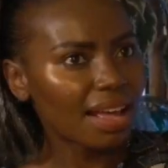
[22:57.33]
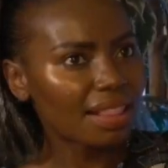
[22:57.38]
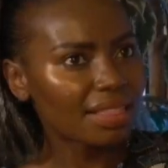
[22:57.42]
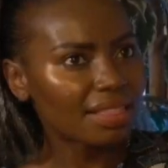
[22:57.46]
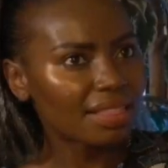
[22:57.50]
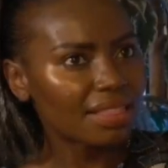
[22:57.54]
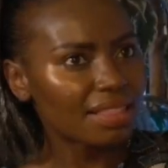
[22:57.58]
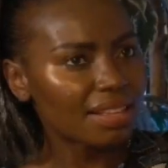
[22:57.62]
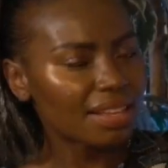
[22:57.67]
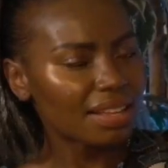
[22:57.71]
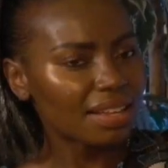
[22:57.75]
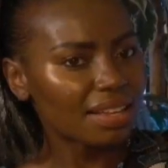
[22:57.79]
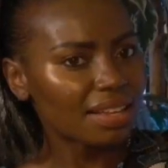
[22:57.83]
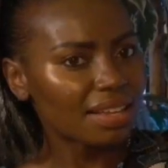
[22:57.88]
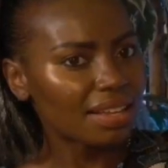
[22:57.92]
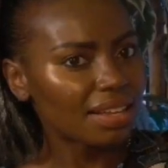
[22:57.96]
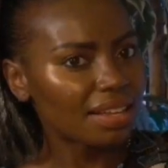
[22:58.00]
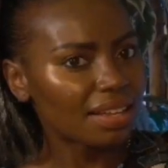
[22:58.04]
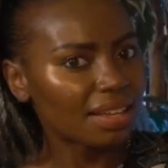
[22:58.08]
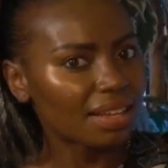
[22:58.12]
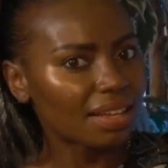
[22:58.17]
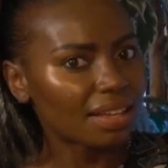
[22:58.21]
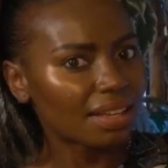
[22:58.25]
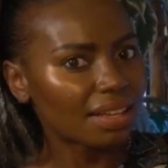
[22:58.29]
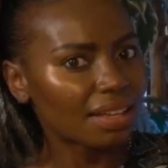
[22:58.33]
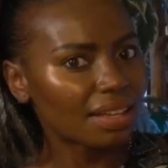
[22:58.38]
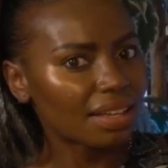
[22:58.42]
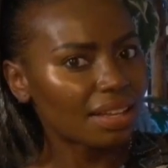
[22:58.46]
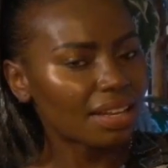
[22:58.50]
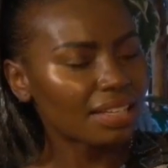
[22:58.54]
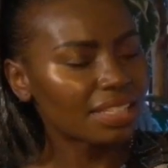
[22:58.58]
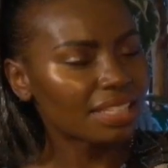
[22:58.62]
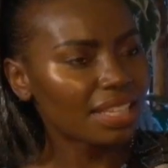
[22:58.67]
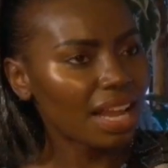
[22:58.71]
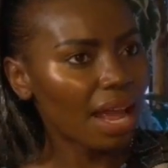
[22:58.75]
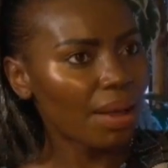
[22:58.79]
that
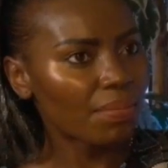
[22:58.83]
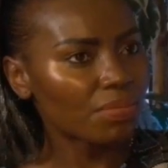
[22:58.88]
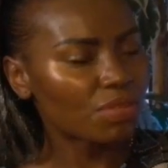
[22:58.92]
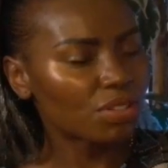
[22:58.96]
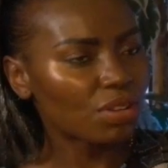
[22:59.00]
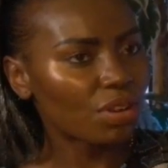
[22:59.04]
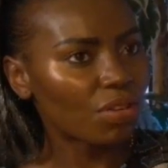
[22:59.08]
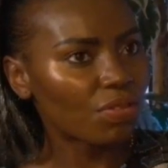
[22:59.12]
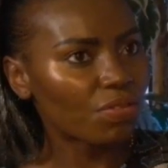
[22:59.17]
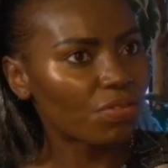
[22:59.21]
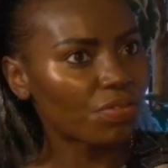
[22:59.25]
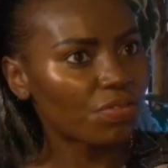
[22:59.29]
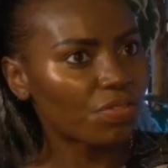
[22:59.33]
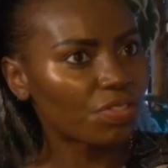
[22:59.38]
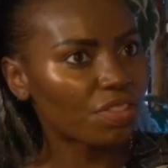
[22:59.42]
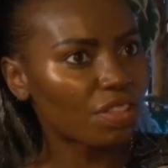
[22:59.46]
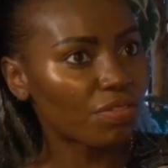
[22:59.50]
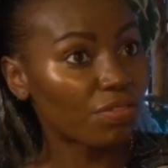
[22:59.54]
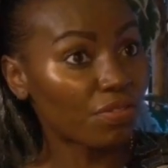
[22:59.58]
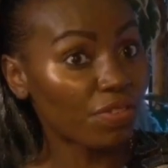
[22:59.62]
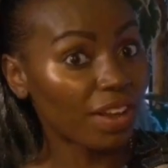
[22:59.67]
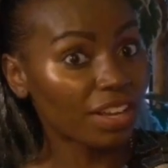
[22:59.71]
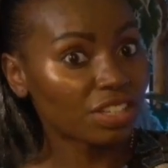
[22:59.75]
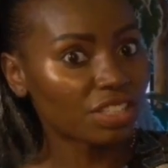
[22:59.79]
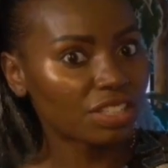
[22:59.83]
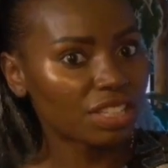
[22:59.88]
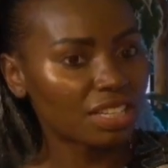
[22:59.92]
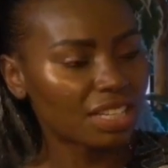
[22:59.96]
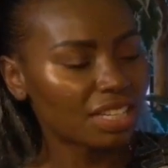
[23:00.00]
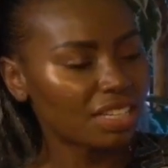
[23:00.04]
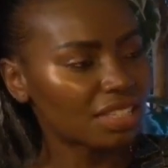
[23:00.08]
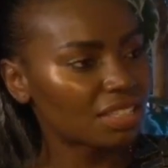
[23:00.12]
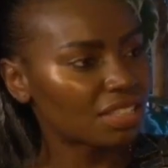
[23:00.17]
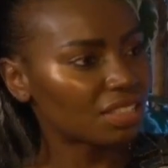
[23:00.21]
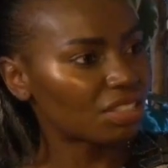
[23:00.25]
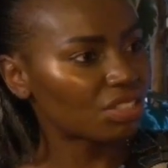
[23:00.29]
in terms of the
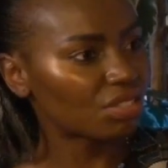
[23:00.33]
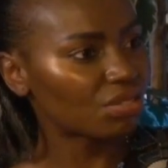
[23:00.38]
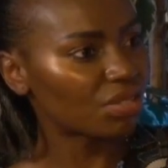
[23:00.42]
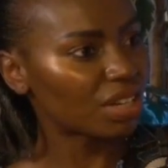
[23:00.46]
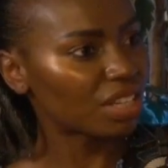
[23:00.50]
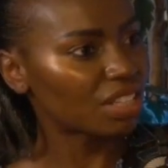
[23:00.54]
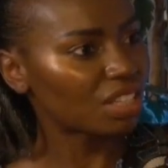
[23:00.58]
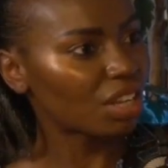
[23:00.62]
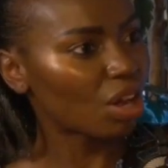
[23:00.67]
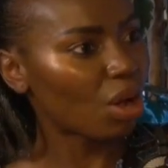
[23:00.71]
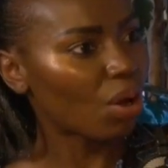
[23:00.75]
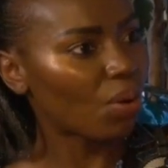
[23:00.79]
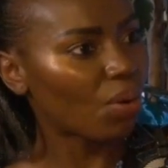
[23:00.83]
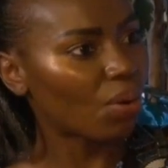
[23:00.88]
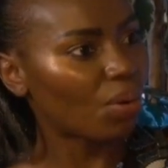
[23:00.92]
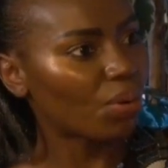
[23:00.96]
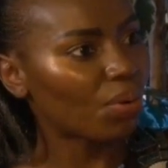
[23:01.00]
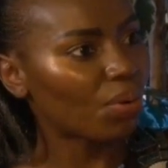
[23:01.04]
fashion industry as a